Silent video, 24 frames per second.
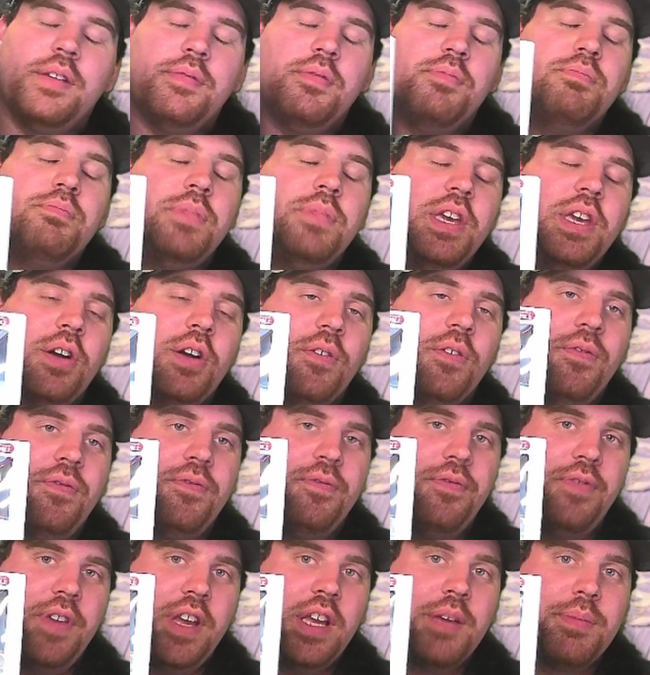Mio
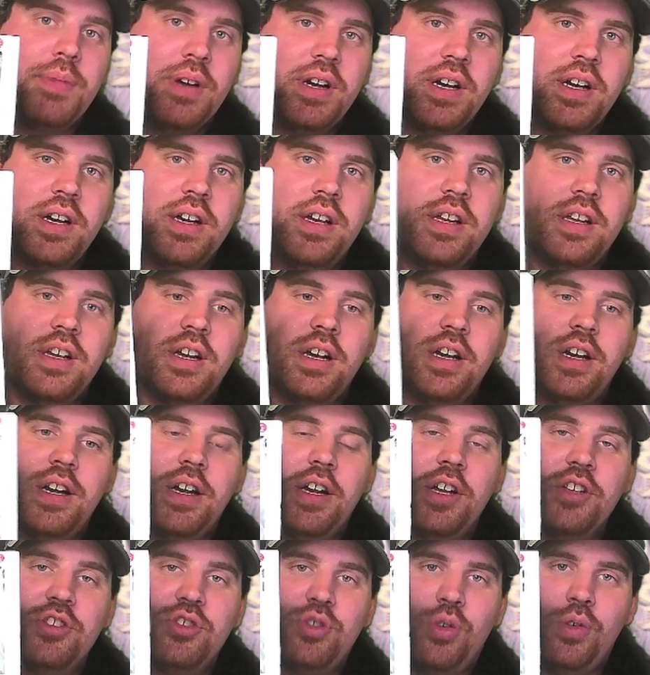Figma
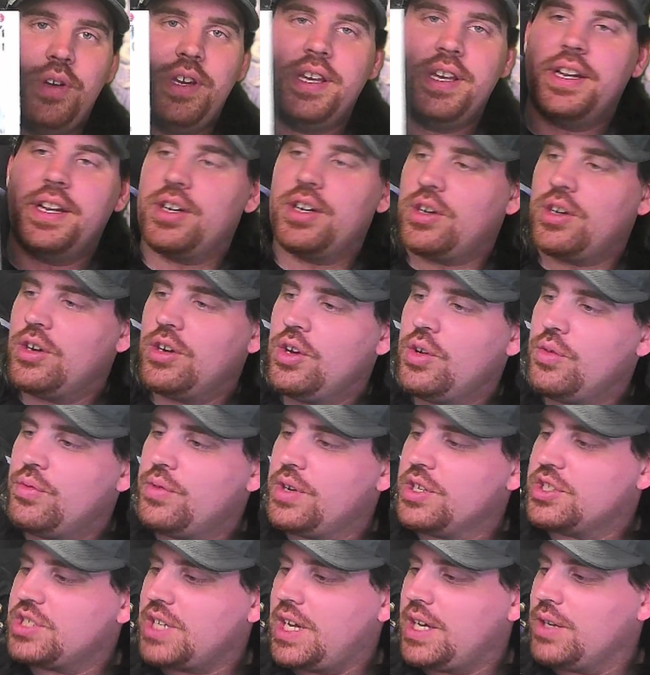toy here,
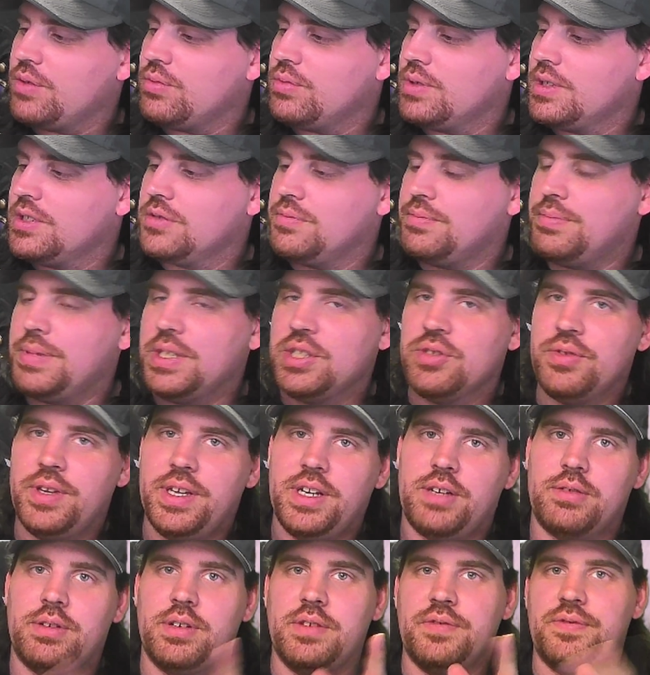which I will be doing
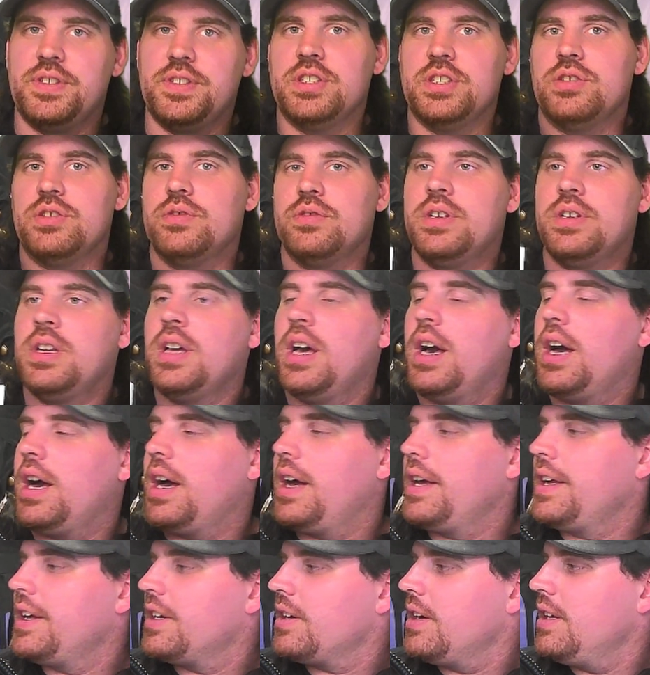a review
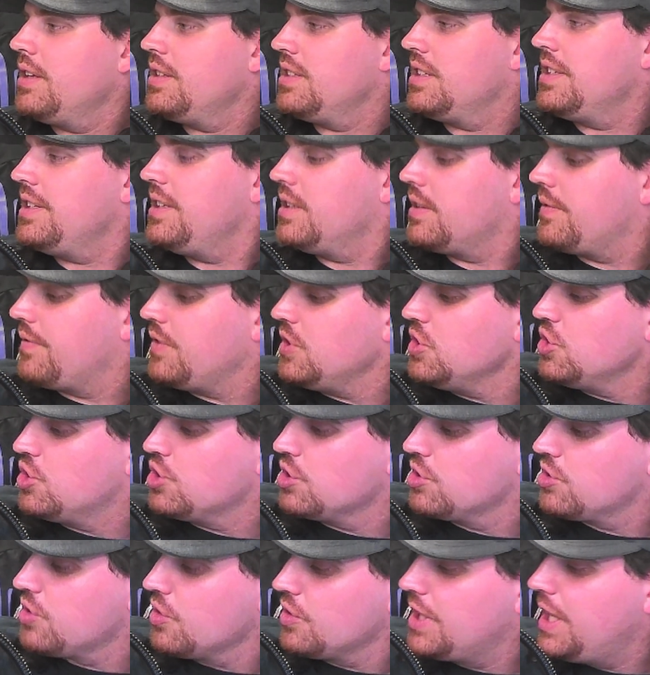here in the near future,
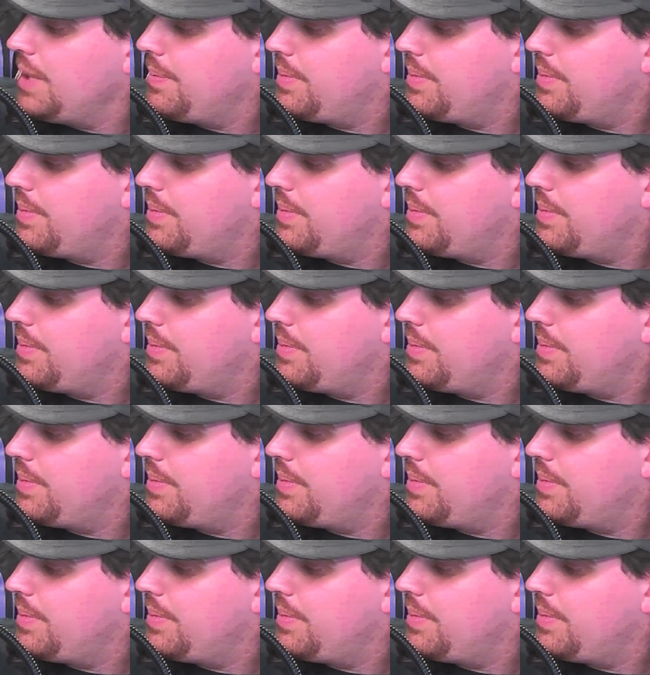so keep an